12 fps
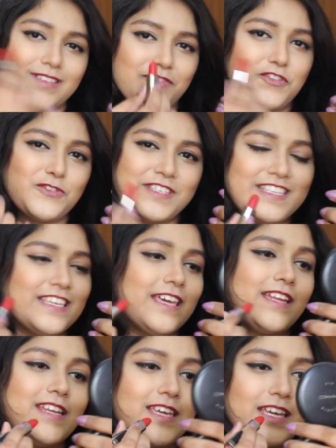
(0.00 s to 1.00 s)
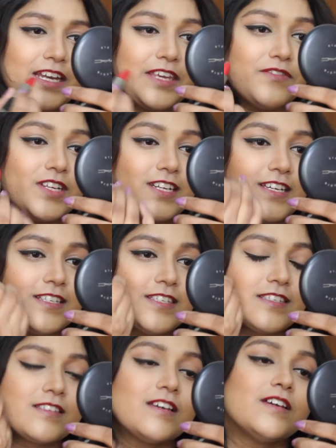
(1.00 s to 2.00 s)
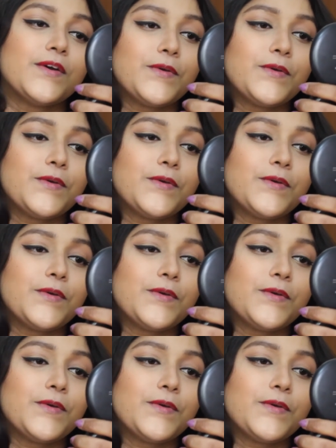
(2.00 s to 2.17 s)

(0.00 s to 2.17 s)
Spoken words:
if you see any unevenness.